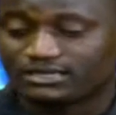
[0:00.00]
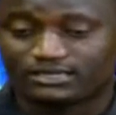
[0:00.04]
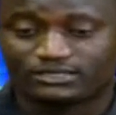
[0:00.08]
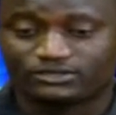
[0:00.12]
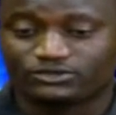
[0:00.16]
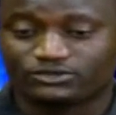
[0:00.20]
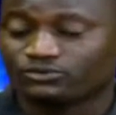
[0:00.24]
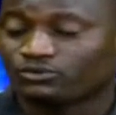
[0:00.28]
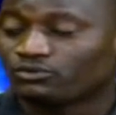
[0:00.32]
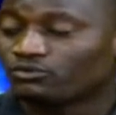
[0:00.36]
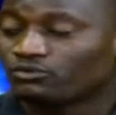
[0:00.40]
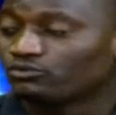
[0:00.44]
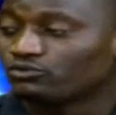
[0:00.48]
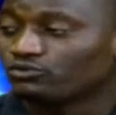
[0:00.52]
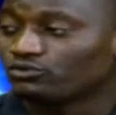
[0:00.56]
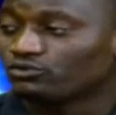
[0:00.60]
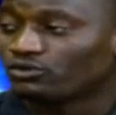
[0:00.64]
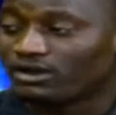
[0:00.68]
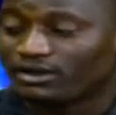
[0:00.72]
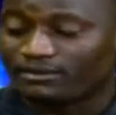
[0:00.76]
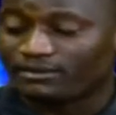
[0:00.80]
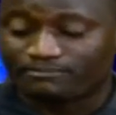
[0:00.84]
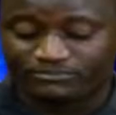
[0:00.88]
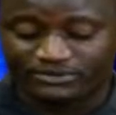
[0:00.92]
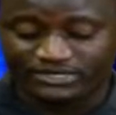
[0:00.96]

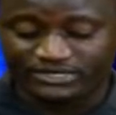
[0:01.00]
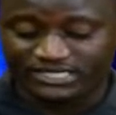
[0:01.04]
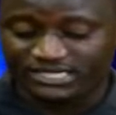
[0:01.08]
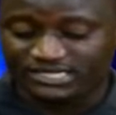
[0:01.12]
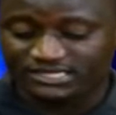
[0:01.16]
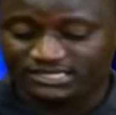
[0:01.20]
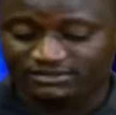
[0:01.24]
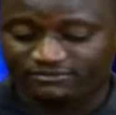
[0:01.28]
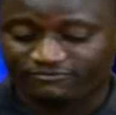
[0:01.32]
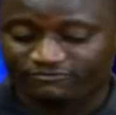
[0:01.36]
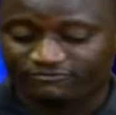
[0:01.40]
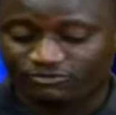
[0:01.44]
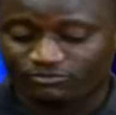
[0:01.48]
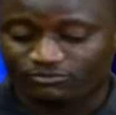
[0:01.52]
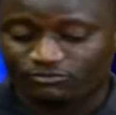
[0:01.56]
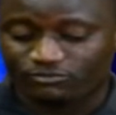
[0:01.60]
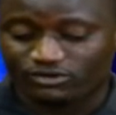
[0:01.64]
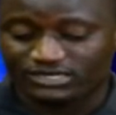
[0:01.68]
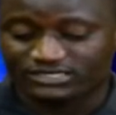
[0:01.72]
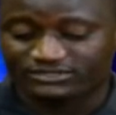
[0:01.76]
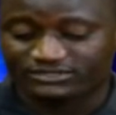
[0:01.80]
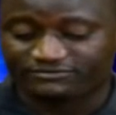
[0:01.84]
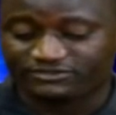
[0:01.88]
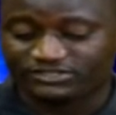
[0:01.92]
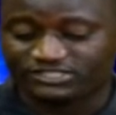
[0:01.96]
You are bringing them from
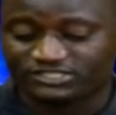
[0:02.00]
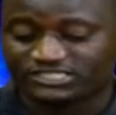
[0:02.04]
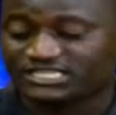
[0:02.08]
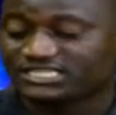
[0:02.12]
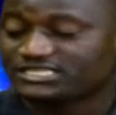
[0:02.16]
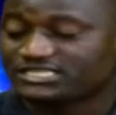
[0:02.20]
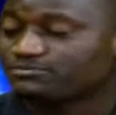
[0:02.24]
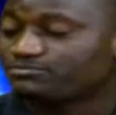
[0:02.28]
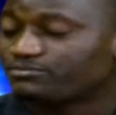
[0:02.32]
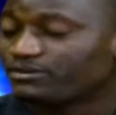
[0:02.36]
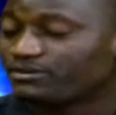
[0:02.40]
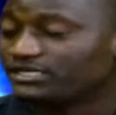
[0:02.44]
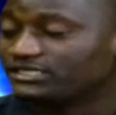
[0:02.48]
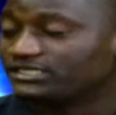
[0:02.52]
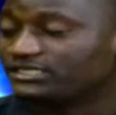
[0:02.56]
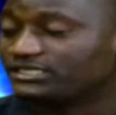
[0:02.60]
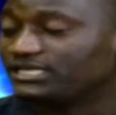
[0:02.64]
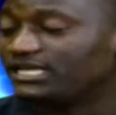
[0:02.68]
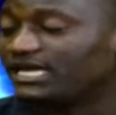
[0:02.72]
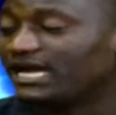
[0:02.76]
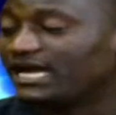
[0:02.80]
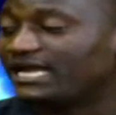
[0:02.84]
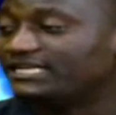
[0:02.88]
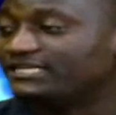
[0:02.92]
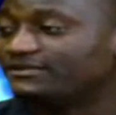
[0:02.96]
lower divisions
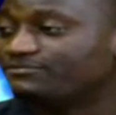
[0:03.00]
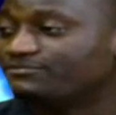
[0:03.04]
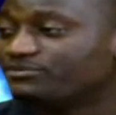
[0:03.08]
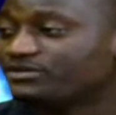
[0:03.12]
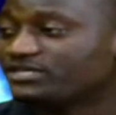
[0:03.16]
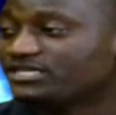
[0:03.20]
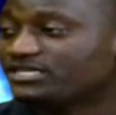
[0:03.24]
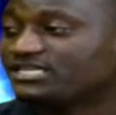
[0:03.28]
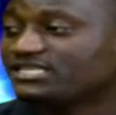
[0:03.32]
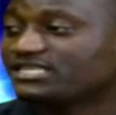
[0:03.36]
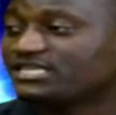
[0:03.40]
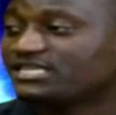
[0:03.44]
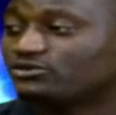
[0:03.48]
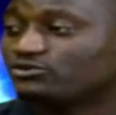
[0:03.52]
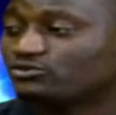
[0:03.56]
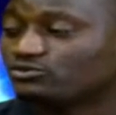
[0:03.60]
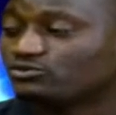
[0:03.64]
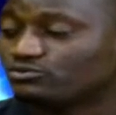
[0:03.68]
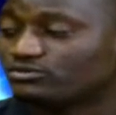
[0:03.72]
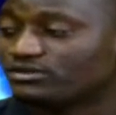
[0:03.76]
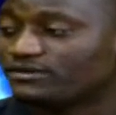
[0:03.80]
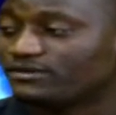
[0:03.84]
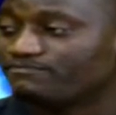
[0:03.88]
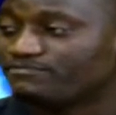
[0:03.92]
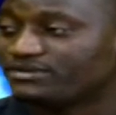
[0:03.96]
and bringing them to
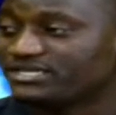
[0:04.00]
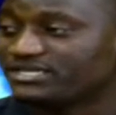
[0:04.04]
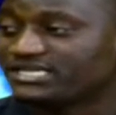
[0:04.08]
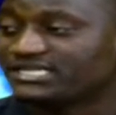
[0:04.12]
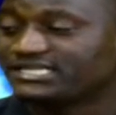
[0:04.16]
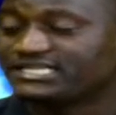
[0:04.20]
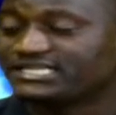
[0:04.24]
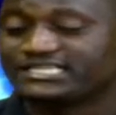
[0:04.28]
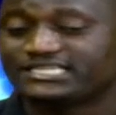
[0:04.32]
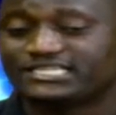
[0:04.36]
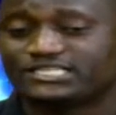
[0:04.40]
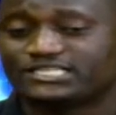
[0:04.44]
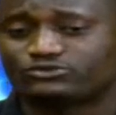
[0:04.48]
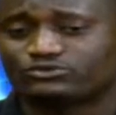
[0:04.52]
the big league.